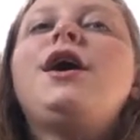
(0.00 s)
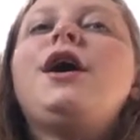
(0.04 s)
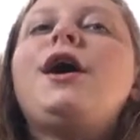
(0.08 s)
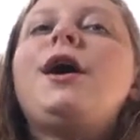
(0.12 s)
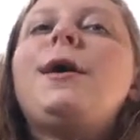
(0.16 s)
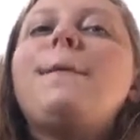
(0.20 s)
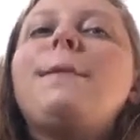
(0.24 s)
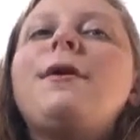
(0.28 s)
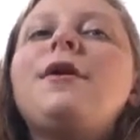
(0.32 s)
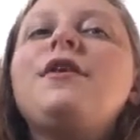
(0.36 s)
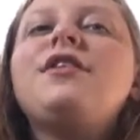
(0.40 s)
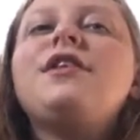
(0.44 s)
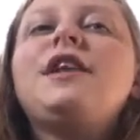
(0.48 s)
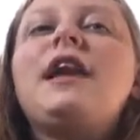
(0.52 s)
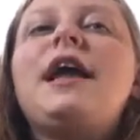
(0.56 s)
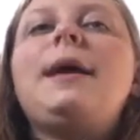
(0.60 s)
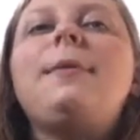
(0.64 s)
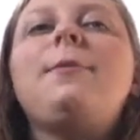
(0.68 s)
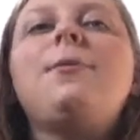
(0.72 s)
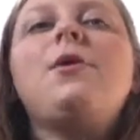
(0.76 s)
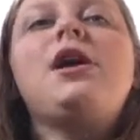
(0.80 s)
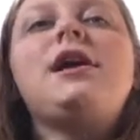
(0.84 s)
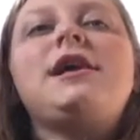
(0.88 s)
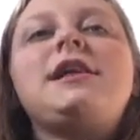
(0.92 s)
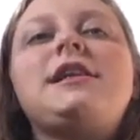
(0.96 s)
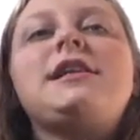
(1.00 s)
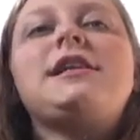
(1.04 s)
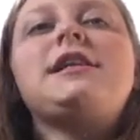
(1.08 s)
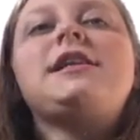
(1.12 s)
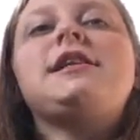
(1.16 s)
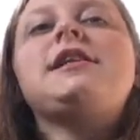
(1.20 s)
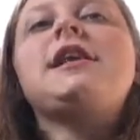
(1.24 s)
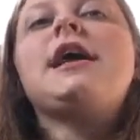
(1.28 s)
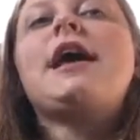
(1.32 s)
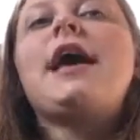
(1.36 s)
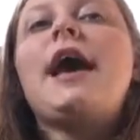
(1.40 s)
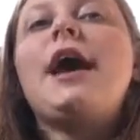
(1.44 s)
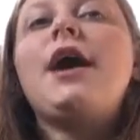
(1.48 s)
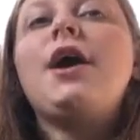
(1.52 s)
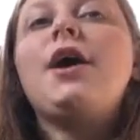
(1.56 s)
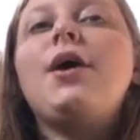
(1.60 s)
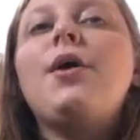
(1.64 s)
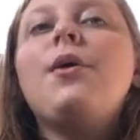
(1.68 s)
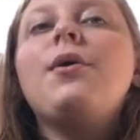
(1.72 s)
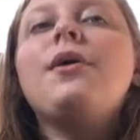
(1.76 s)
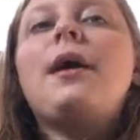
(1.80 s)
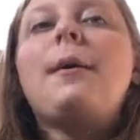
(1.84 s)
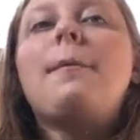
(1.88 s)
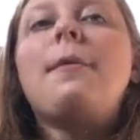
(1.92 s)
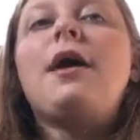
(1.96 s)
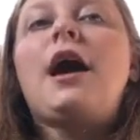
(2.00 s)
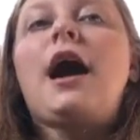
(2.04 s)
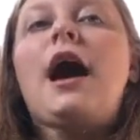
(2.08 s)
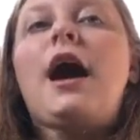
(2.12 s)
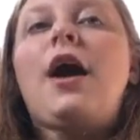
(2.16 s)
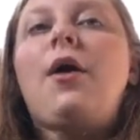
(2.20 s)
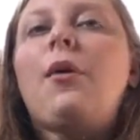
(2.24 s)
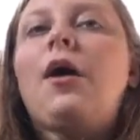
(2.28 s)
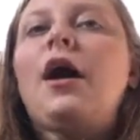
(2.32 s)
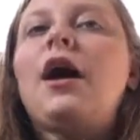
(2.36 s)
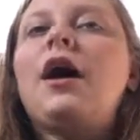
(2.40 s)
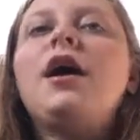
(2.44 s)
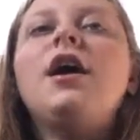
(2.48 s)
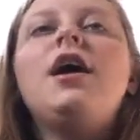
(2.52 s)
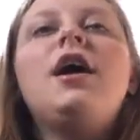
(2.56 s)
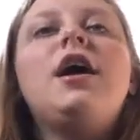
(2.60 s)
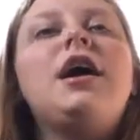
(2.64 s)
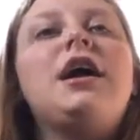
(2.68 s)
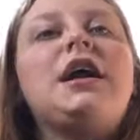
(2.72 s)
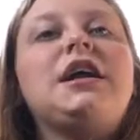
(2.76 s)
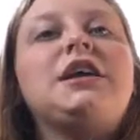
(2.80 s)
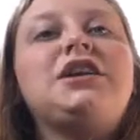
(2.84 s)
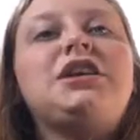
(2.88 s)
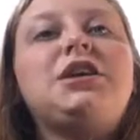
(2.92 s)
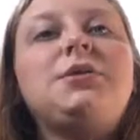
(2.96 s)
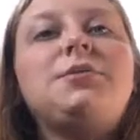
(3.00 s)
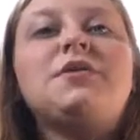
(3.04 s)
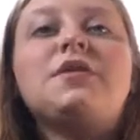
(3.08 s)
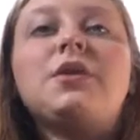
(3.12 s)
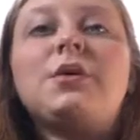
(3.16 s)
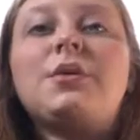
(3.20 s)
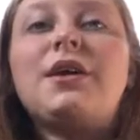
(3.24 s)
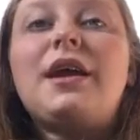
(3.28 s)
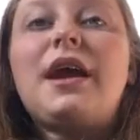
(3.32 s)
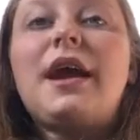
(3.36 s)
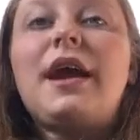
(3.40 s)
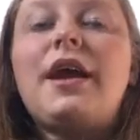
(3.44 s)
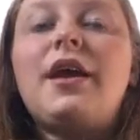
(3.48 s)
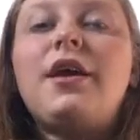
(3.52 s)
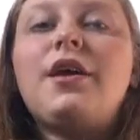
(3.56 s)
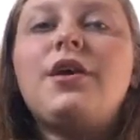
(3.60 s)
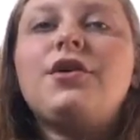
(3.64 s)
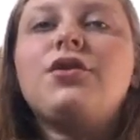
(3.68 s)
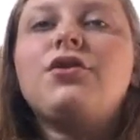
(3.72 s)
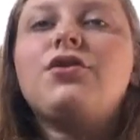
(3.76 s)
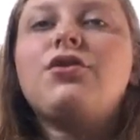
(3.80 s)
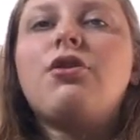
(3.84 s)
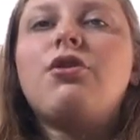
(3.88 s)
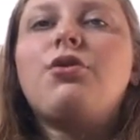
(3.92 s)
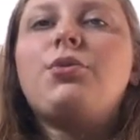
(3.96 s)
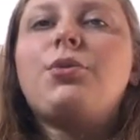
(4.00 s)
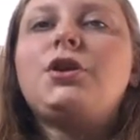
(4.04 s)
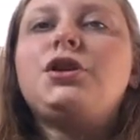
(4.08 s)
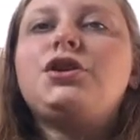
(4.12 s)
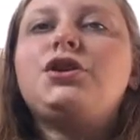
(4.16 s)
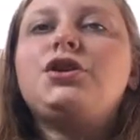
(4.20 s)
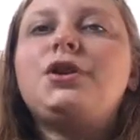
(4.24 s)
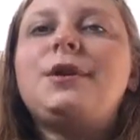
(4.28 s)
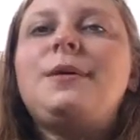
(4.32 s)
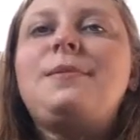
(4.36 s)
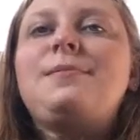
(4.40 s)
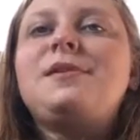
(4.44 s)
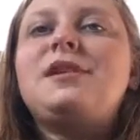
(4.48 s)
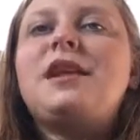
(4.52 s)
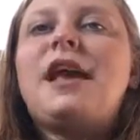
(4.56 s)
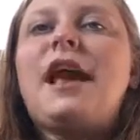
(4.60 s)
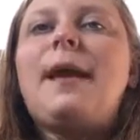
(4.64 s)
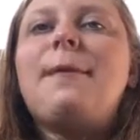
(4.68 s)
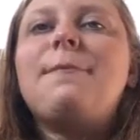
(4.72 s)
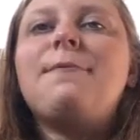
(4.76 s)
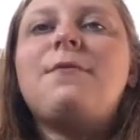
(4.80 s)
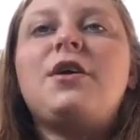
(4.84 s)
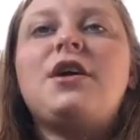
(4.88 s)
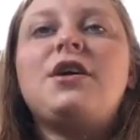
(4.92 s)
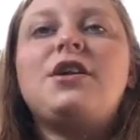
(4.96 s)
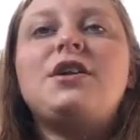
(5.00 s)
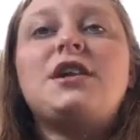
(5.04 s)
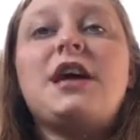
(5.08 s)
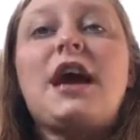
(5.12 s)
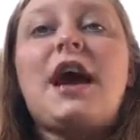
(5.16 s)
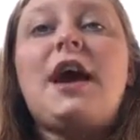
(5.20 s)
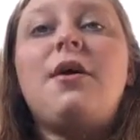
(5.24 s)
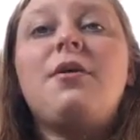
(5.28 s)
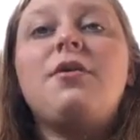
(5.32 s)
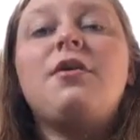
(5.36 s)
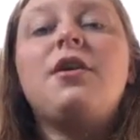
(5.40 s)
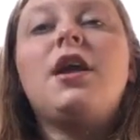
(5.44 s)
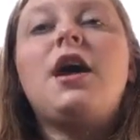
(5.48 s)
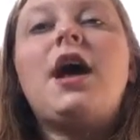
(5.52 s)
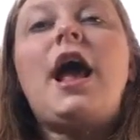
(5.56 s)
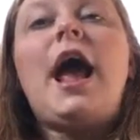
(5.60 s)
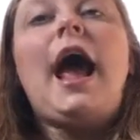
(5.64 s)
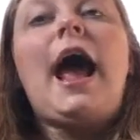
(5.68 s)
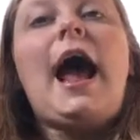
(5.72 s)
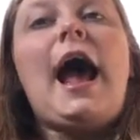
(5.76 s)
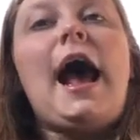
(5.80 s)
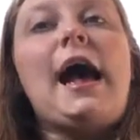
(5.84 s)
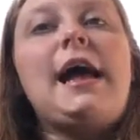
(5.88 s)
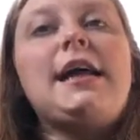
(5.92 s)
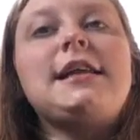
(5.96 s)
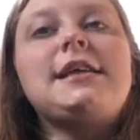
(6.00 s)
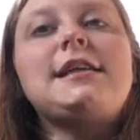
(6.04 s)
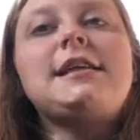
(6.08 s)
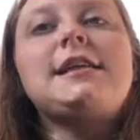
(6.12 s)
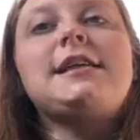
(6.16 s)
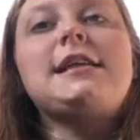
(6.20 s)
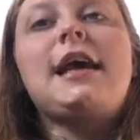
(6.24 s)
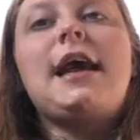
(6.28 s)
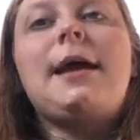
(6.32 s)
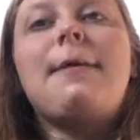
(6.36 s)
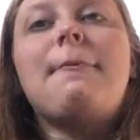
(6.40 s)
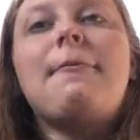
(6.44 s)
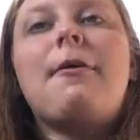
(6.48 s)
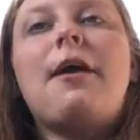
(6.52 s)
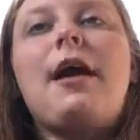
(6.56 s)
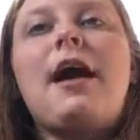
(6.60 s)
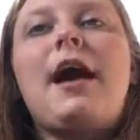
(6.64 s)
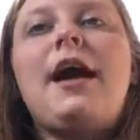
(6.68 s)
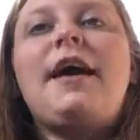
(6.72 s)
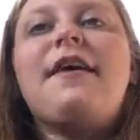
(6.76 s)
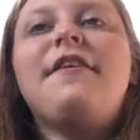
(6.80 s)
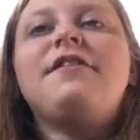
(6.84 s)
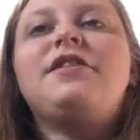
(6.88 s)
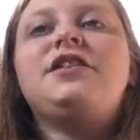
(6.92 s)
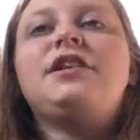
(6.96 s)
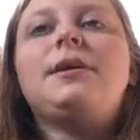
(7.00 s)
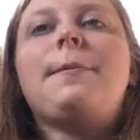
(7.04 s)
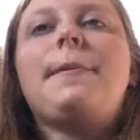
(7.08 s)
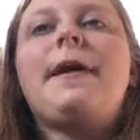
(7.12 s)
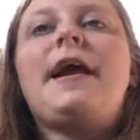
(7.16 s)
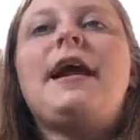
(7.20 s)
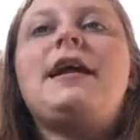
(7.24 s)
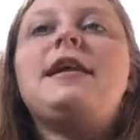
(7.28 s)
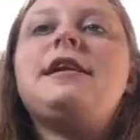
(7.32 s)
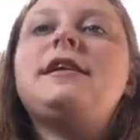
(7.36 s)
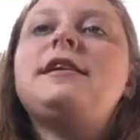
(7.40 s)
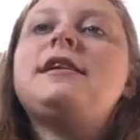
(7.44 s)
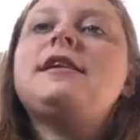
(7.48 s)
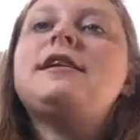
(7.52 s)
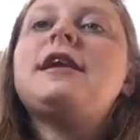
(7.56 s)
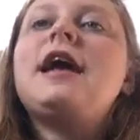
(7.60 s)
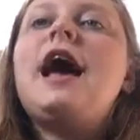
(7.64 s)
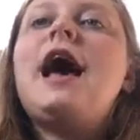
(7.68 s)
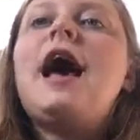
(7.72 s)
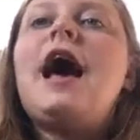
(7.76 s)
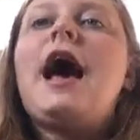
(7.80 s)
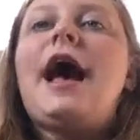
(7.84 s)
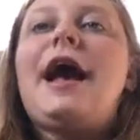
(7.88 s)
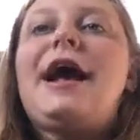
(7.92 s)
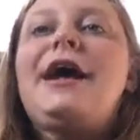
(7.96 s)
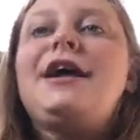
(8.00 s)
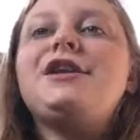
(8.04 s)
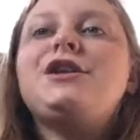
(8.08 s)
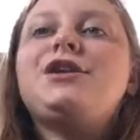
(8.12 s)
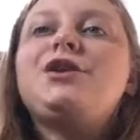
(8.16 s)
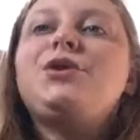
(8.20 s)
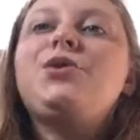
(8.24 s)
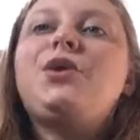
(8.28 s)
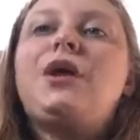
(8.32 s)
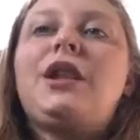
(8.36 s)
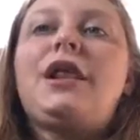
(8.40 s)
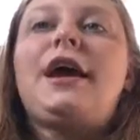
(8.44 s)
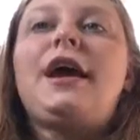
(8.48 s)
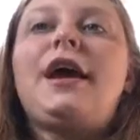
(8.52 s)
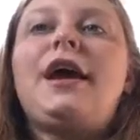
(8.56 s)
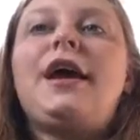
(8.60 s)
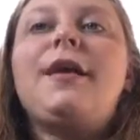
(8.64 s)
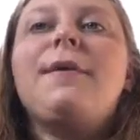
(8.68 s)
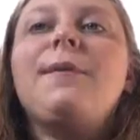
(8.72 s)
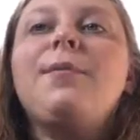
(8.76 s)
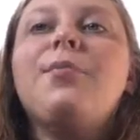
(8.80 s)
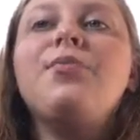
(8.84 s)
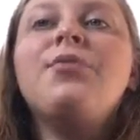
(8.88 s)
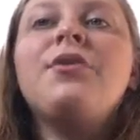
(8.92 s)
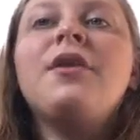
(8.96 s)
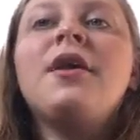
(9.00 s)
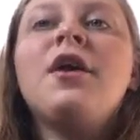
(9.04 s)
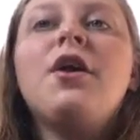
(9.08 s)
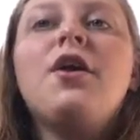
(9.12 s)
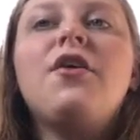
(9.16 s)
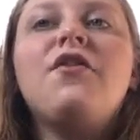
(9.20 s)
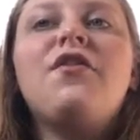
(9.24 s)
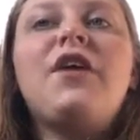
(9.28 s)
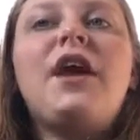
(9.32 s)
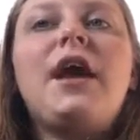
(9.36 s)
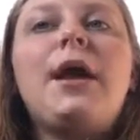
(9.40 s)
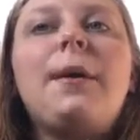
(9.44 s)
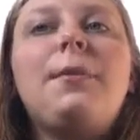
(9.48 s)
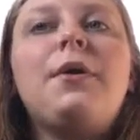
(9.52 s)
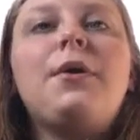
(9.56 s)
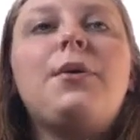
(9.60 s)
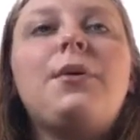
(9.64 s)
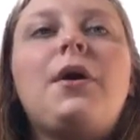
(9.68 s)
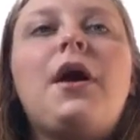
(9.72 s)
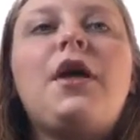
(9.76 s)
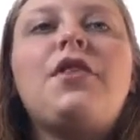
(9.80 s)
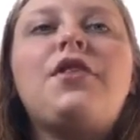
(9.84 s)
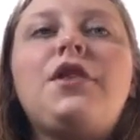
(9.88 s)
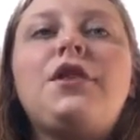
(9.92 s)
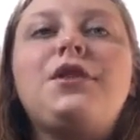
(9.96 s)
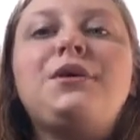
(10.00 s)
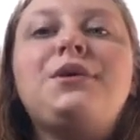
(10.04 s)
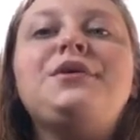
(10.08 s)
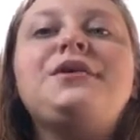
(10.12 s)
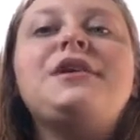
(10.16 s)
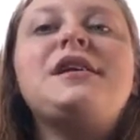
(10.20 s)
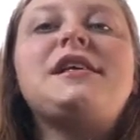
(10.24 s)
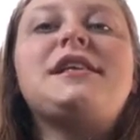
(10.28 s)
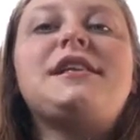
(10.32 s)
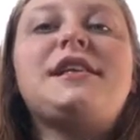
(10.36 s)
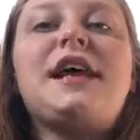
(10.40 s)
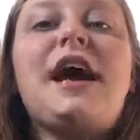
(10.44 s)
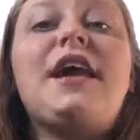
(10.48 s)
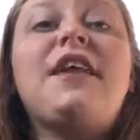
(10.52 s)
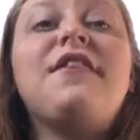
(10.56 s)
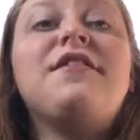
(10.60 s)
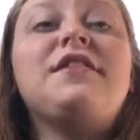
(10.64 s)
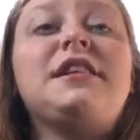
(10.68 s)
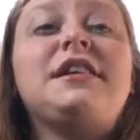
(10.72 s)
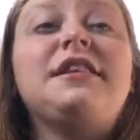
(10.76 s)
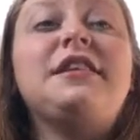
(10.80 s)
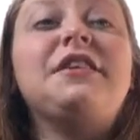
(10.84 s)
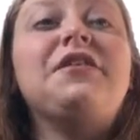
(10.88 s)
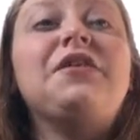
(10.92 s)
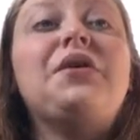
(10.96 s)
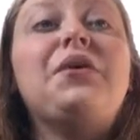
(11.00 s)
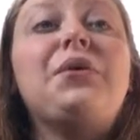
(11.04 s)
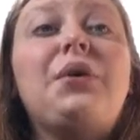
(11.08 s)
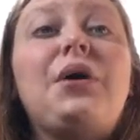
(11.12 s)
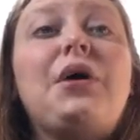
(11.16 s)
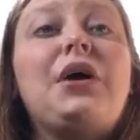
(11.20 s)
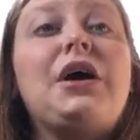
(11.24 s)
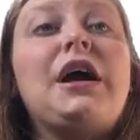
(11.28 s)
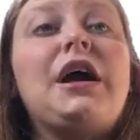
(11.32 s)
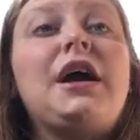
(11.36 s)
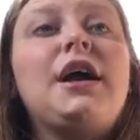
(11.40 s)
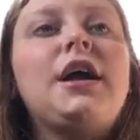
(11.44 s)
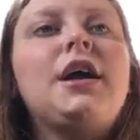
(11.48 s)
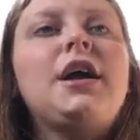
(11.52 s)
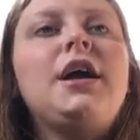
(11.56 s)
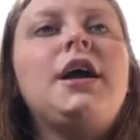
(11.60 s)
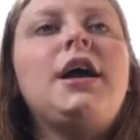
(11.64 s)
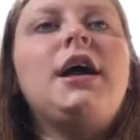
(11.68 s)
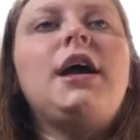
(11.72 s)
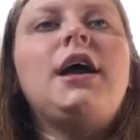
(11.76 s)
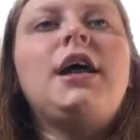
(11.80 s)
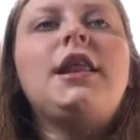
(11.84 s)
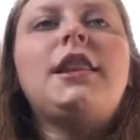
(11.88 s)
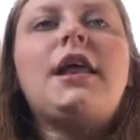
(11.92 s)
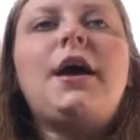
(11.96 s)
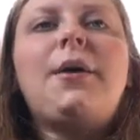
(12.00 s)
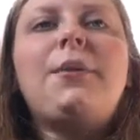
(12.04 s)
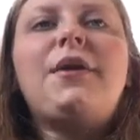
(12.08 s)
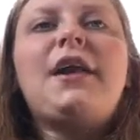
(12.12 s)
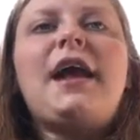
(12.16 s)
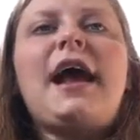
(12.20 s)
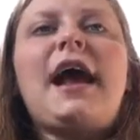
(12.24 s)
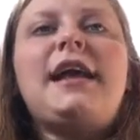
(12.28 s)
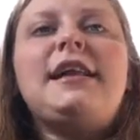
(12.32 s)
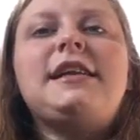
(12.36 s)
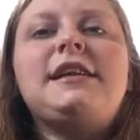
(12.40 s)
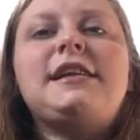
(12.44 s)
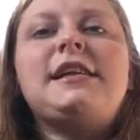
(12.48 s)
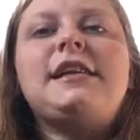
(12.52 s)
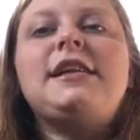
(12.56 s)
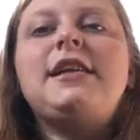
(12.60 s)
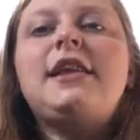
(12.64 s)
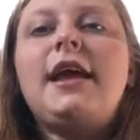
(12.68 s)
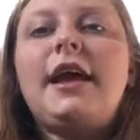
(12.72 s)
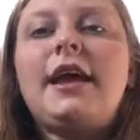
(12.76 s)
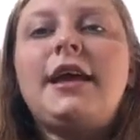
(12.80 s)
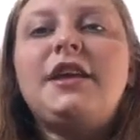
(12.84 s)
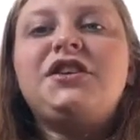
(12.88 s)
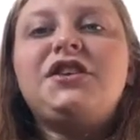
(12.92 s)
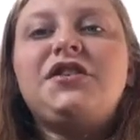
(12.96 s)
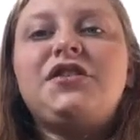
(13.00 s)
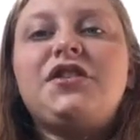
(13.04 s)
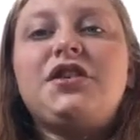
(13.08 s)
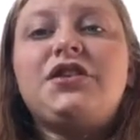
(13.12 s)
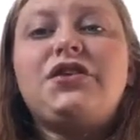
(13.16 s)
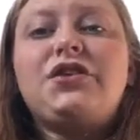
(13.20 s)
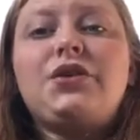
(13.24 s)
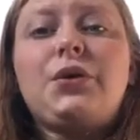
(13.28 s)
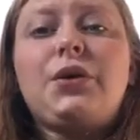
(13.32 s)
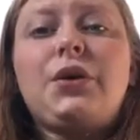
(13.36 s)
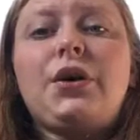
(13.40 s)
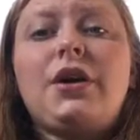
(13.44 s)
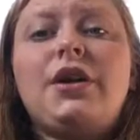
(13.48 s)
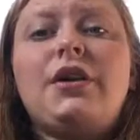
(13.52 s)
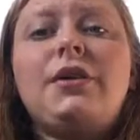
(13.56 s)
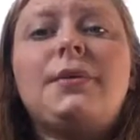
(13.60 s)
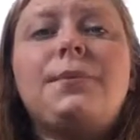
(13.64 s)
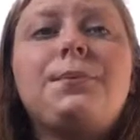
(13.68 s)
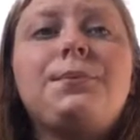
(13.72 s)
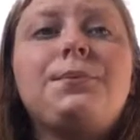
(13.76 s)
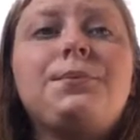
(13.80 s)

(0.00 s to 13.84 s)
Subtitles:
Her birth name was Sakeko Yamakawa, and she was only 8 years old when troops came for her town. As a samurai of Japan's Aizu clan, her family were on the losing side of a civil war that would end in the Age of the Sword.